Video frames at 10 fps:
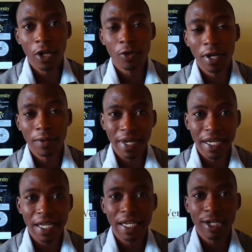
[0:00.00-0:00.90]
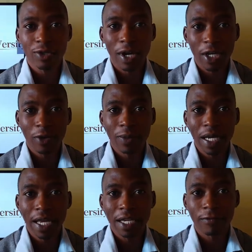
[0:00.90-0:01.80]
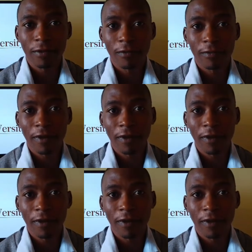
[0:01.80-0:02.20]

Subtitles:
you will be needed to accumulate from